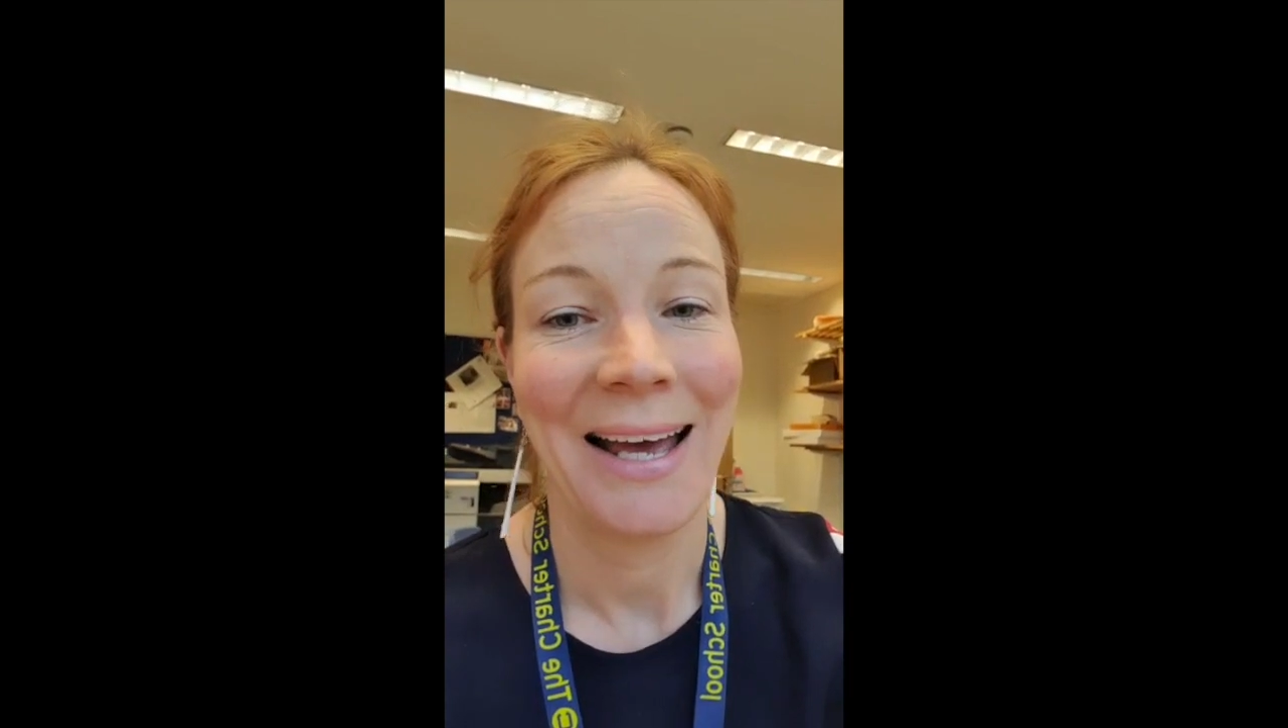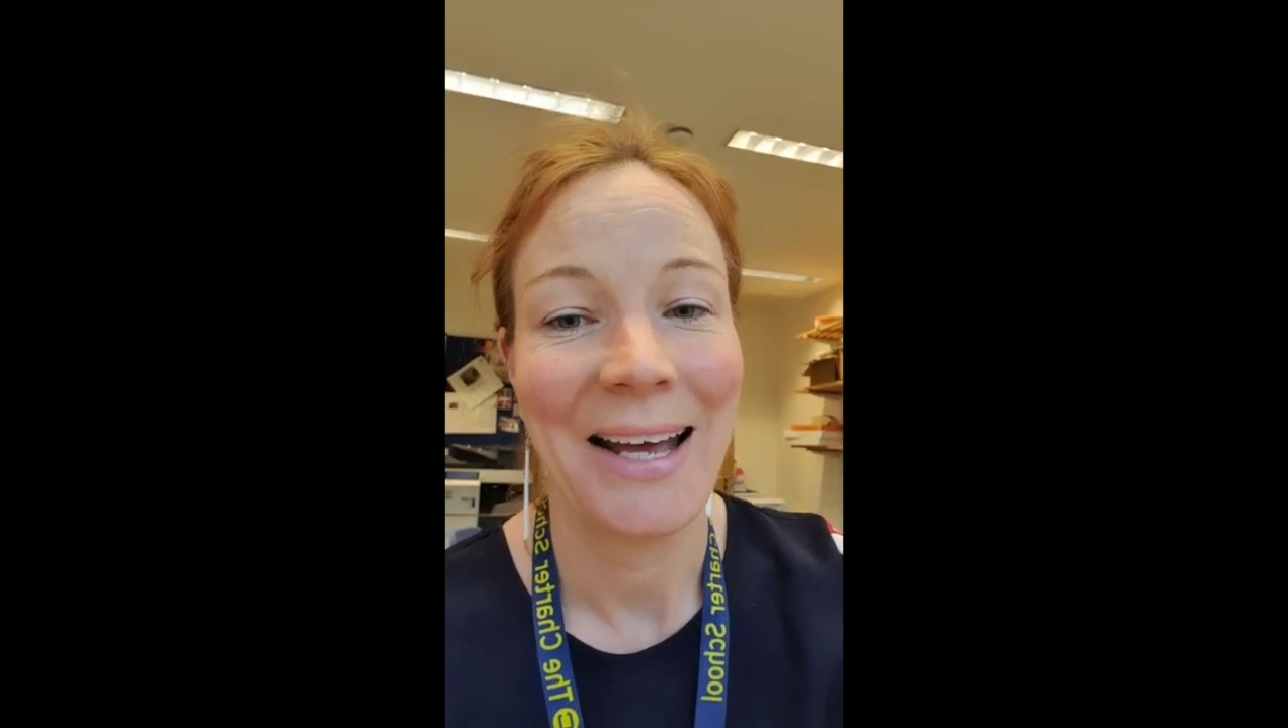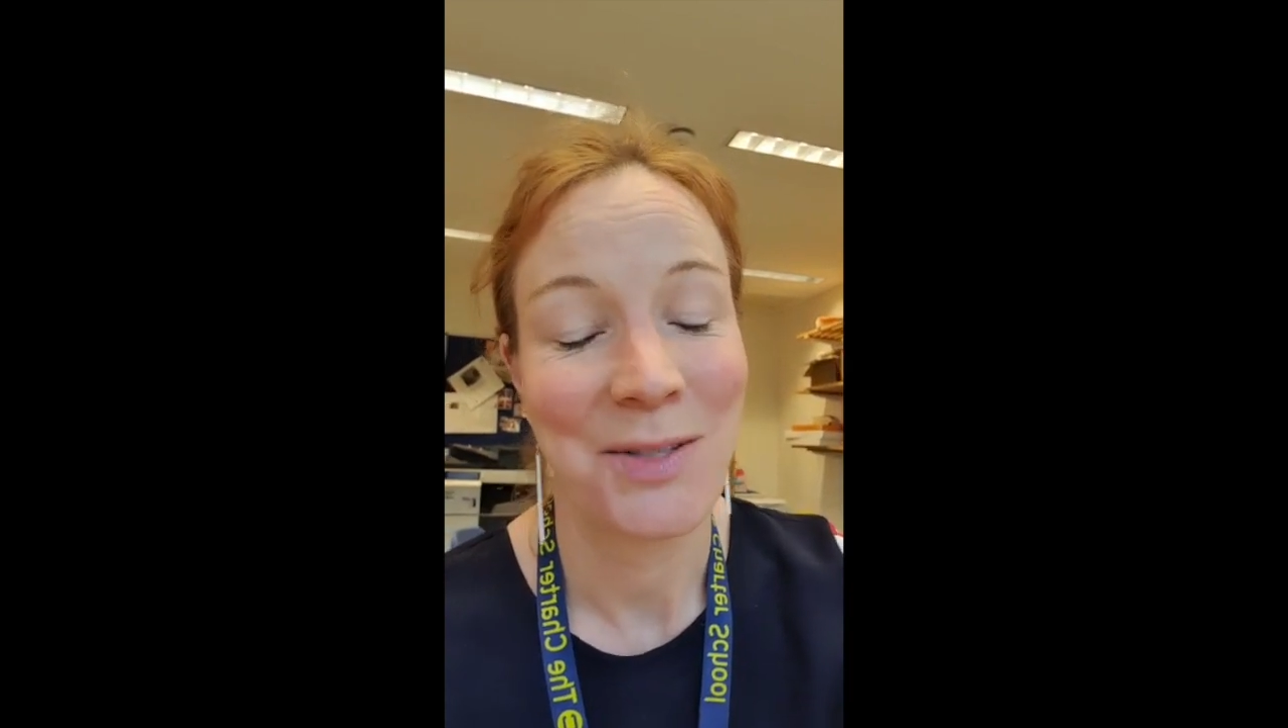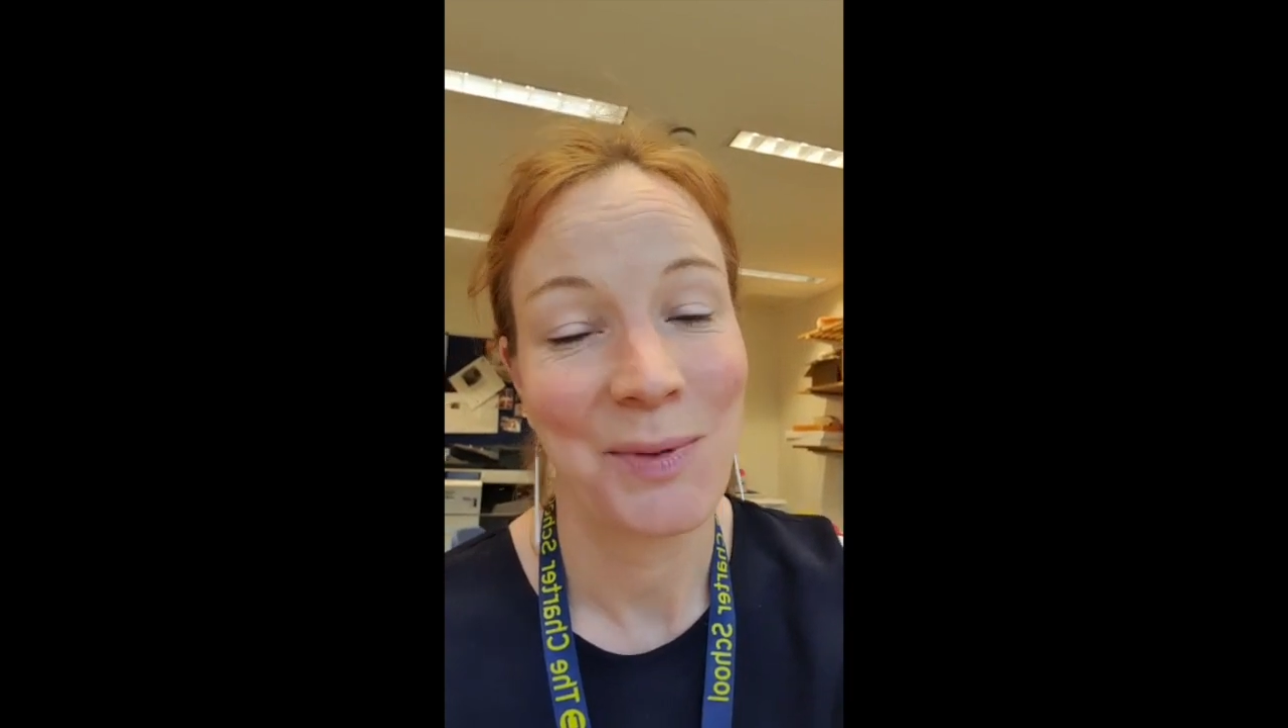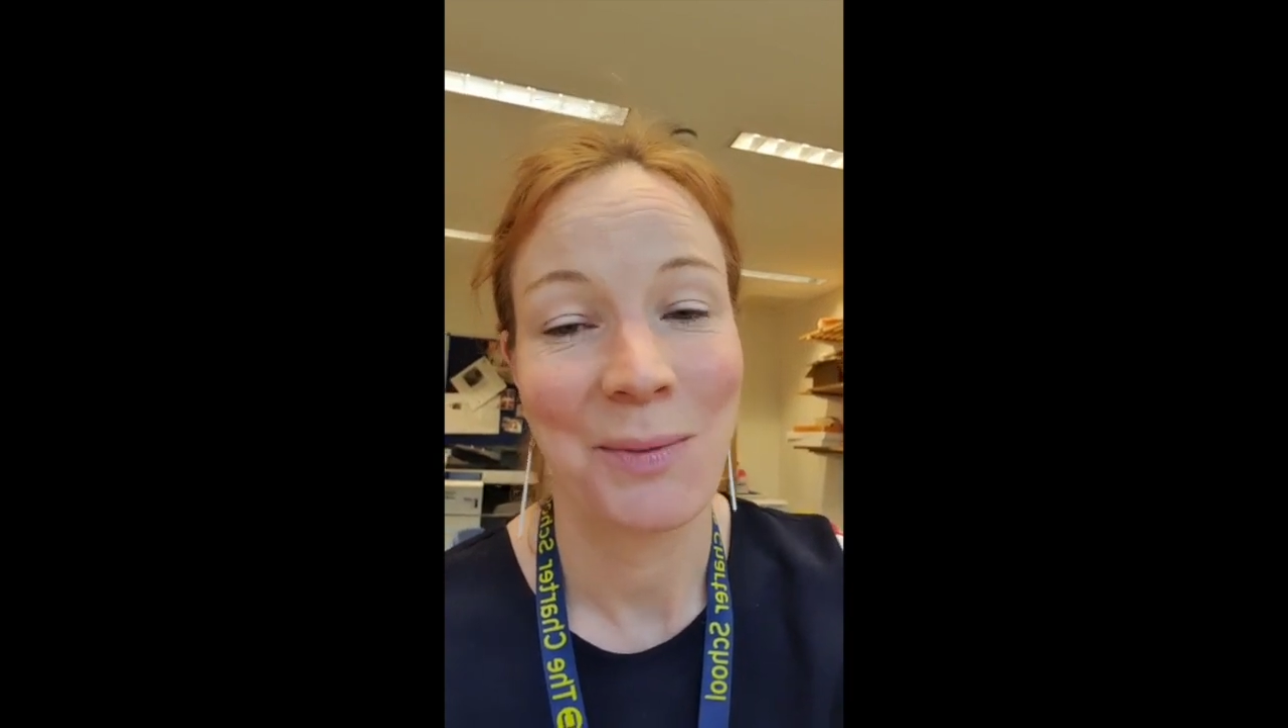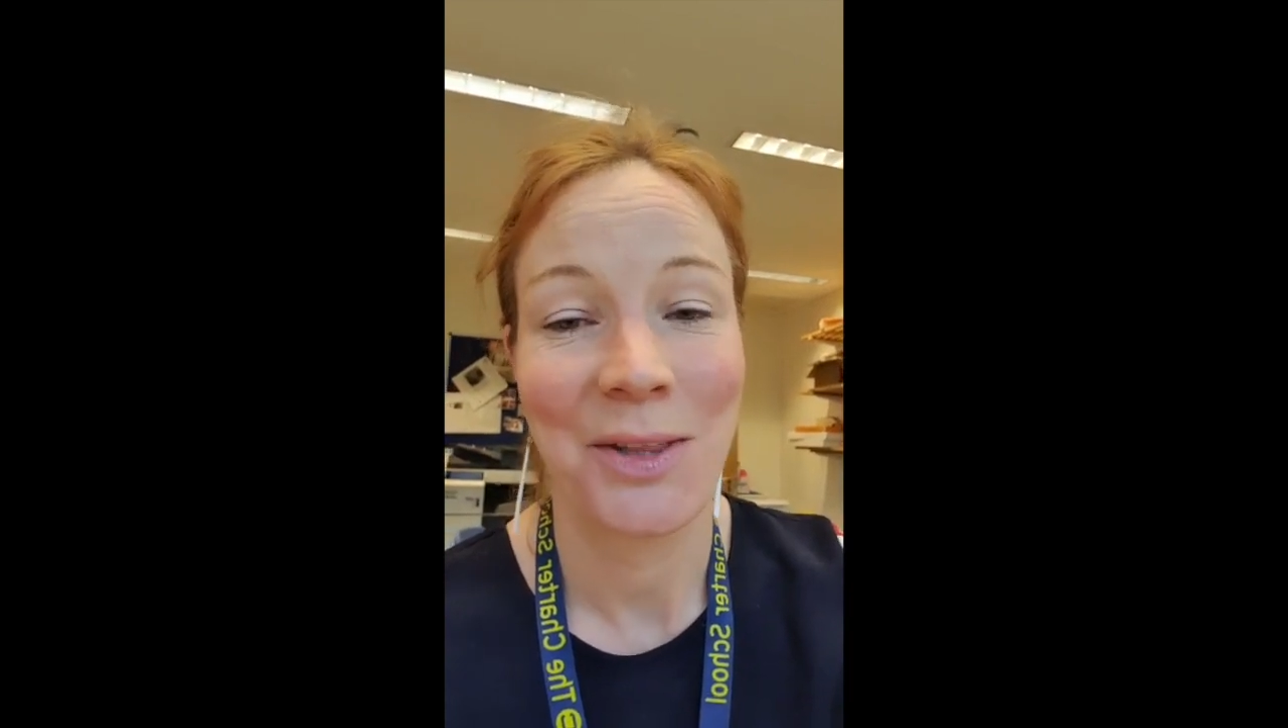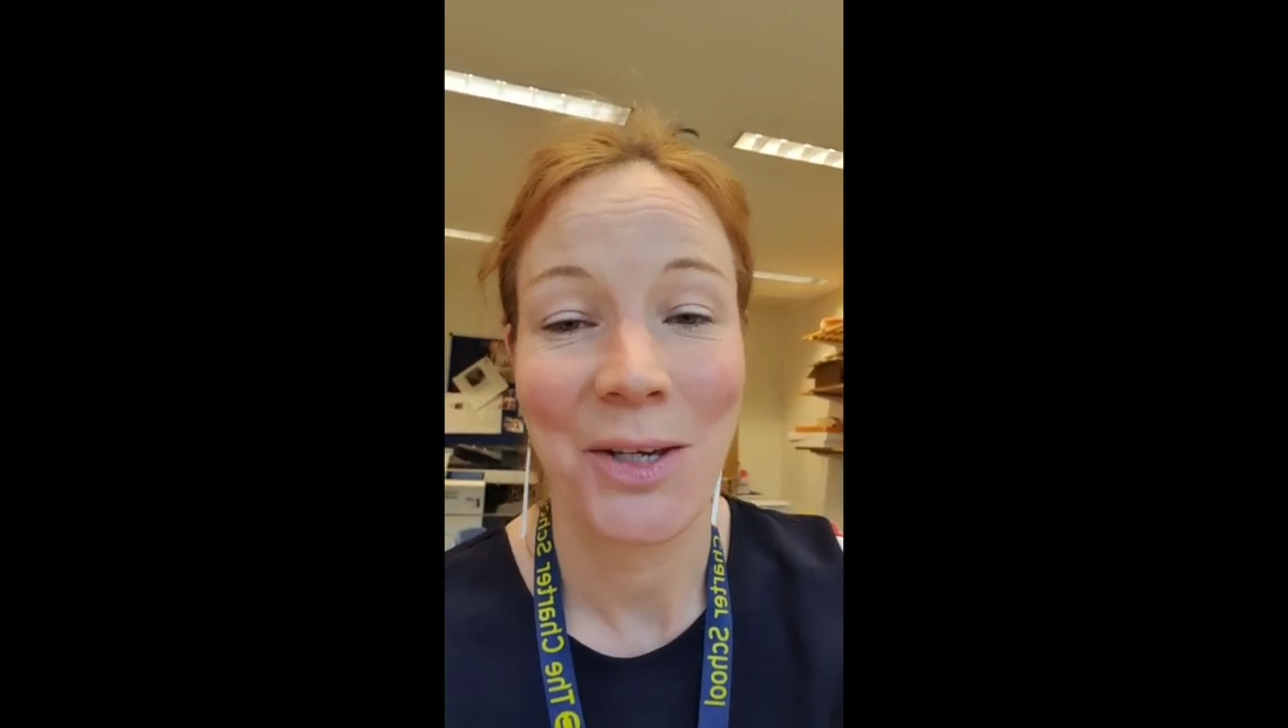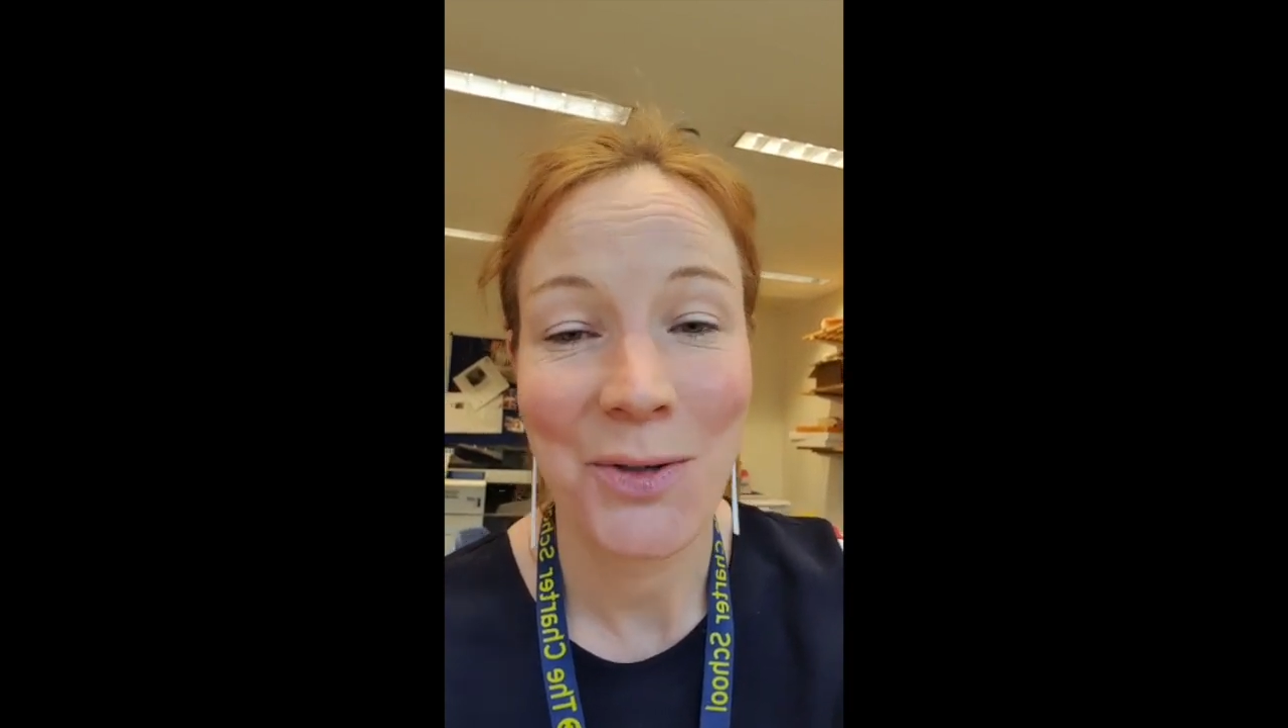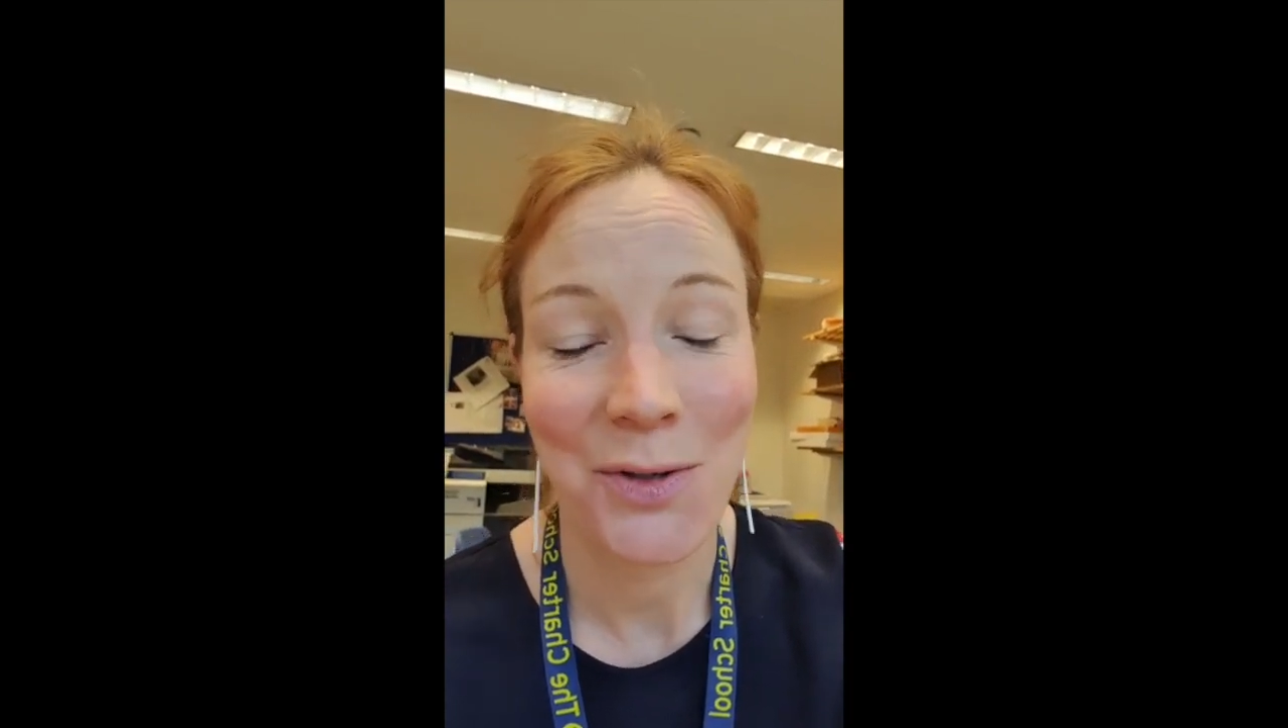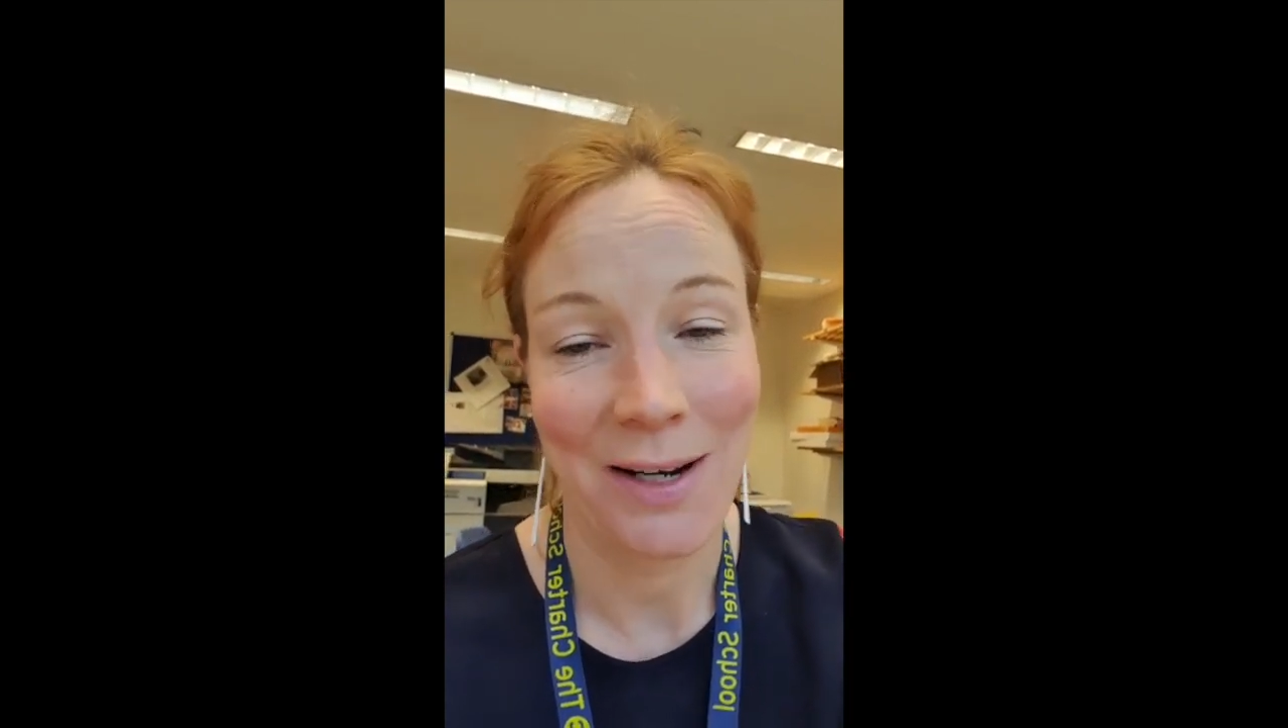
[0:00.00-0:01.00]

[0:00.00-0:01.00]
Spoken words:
it's been with huge